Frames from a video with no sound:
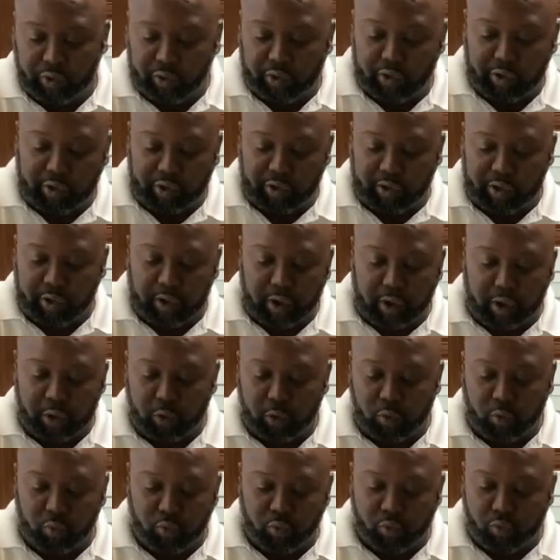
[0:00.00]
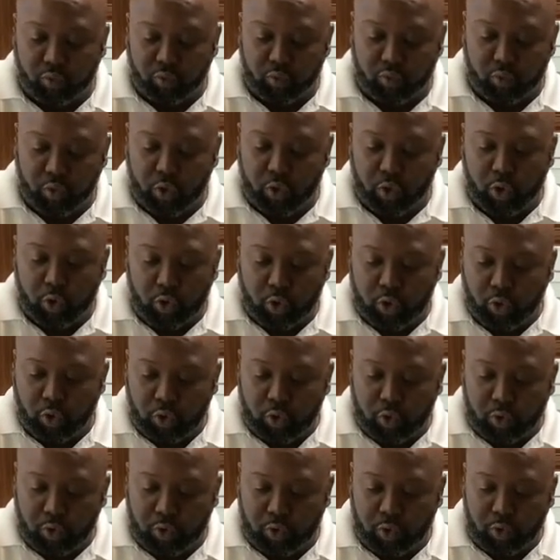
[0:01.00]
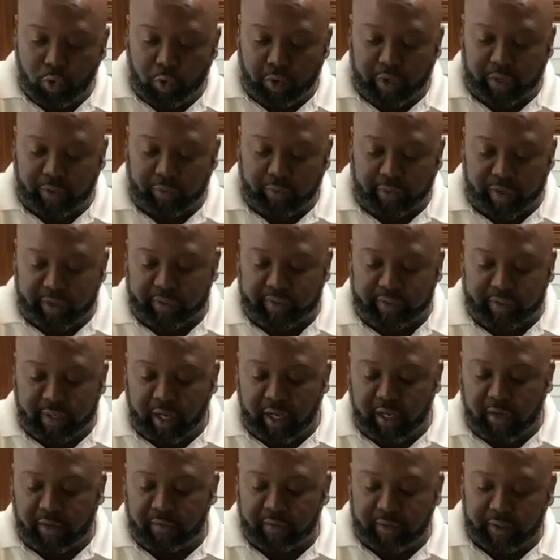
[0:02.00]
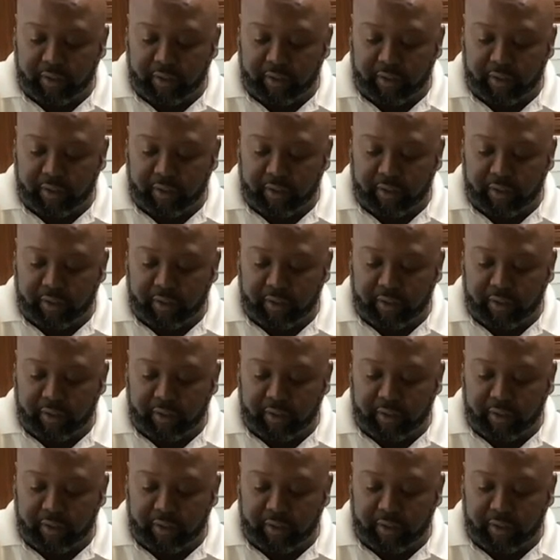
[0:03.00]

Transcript: Just a little quick rinse off.